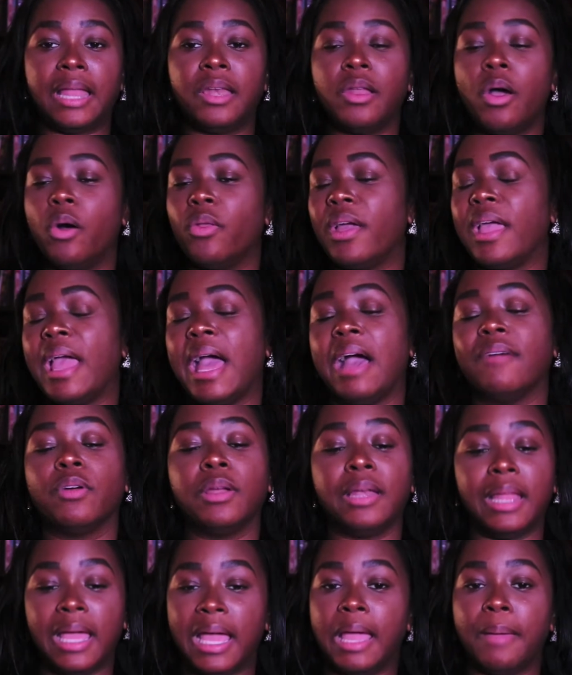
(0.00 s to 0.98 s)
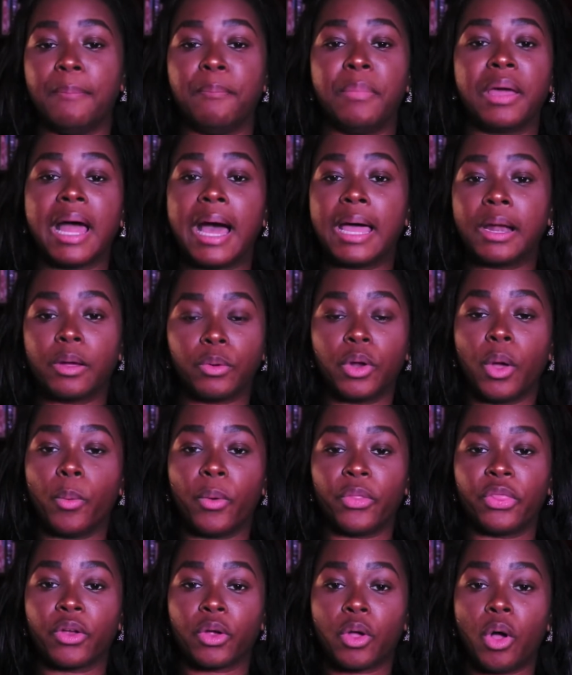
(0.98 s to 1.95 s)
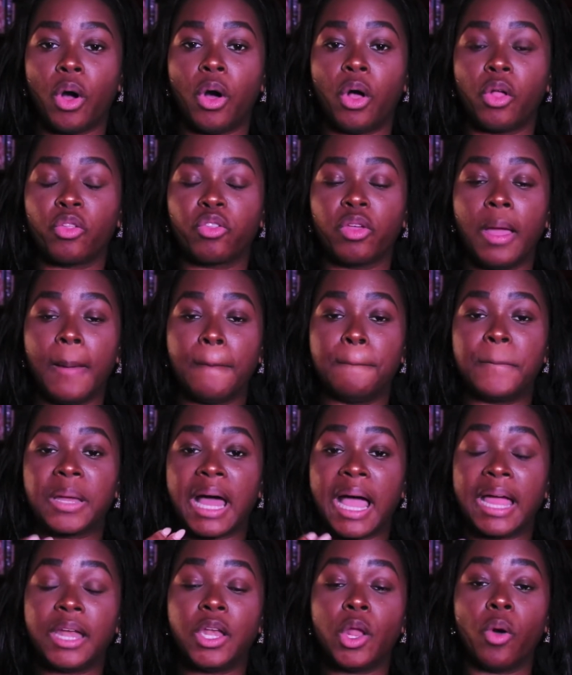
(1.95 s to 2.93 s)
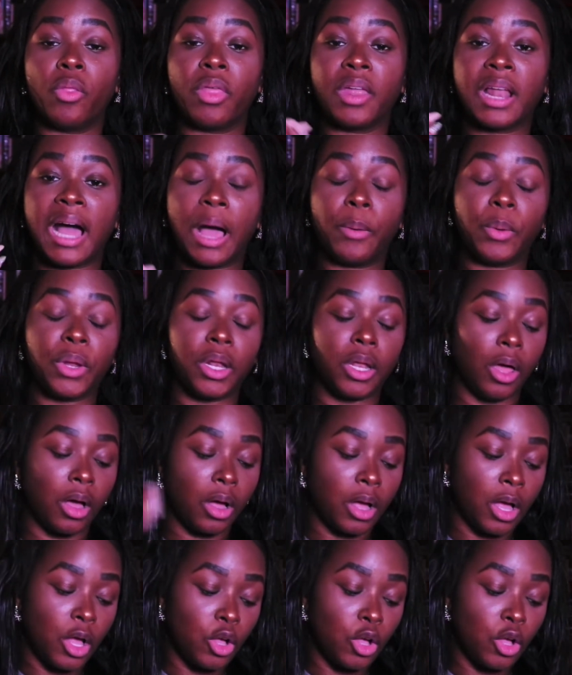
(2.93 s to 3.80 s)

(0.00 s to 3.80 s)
know they have a name, but I don't know what they're called, but I know that I would look